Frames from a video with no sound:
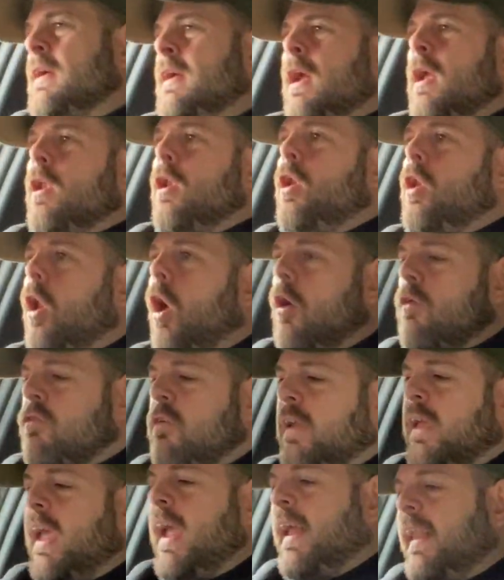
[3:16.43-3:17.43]
lots
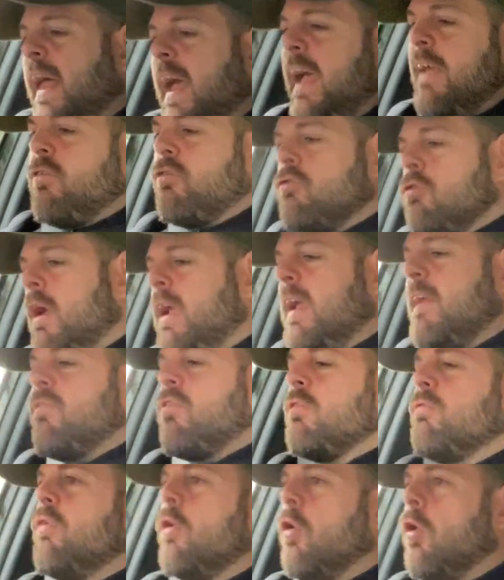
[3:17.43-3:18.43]
of kick there, straight
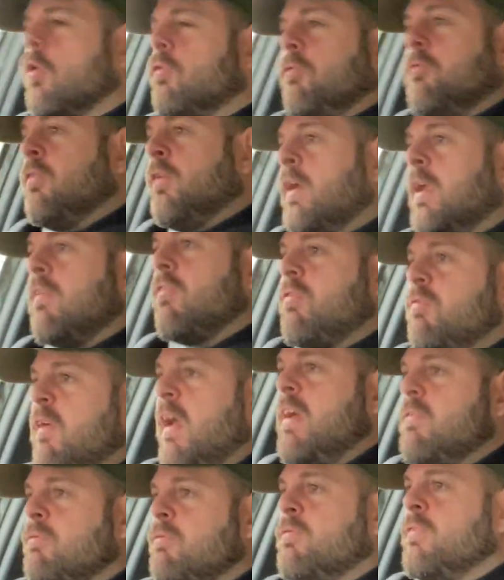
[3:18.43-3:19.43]
into 4th, into
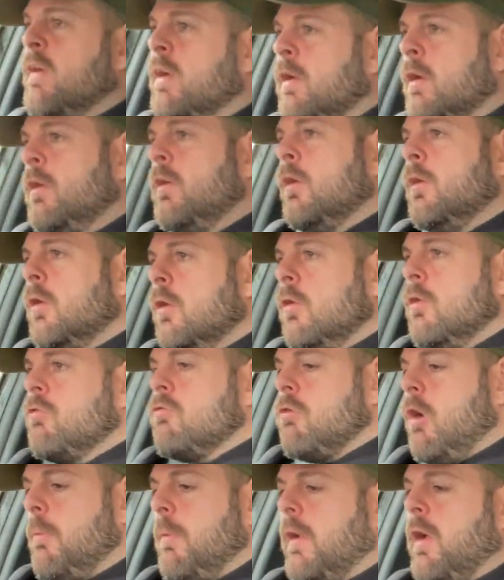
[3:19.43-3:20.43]
5th,
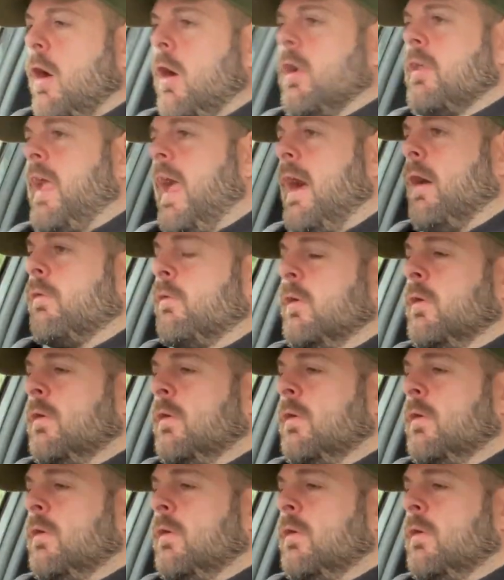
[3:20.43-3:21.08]
drop the car down,